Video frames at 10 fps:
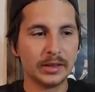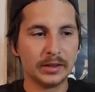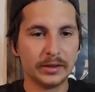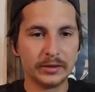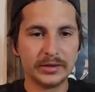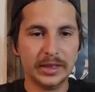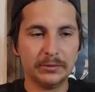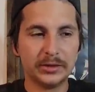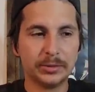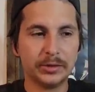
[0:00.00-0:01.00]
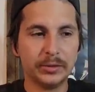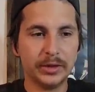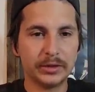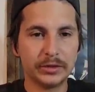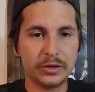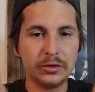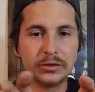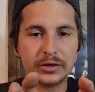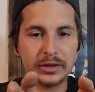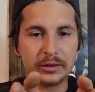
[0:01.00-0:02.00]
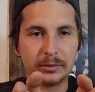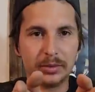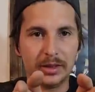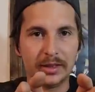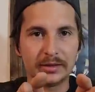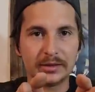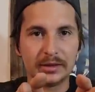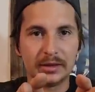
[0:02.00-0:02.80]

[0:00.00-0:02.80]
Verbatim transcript: They're sandwiched between 2 steel plates.